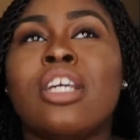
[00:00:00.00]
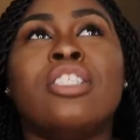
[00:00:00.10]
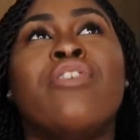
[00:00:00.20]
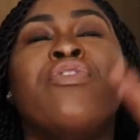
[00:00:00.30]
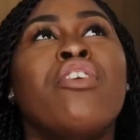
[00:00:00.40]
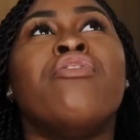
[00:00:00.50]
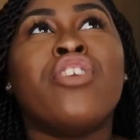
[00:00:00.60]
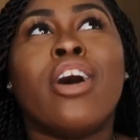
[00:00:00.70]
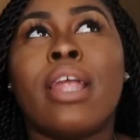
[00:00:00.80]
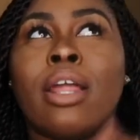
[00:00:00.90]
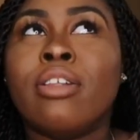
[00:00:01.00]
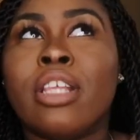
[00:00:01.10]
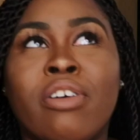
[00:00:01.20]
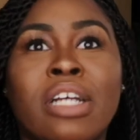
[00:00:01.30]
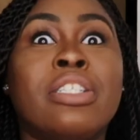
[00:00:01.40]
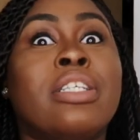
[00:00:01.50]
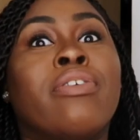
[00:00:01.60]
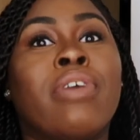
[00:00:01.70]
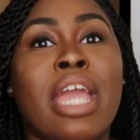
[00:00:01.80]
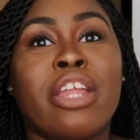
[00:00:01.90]
So if you've done an undergraduate
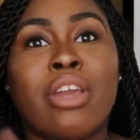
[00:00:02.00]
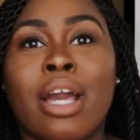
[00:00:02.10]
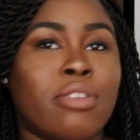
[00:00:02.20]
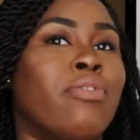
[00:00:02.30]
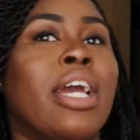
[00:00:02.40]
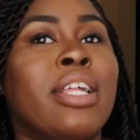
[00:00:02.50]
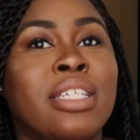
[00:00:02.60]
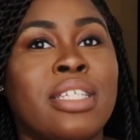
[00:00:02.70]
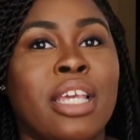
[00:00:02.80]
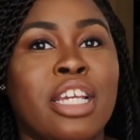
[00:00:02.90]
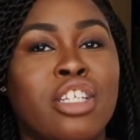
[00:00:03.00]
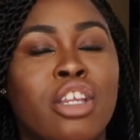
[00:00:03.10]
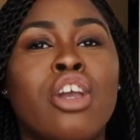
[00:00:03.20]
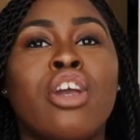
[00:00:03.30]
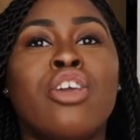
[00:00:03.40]
degree and you had to write a dissertation,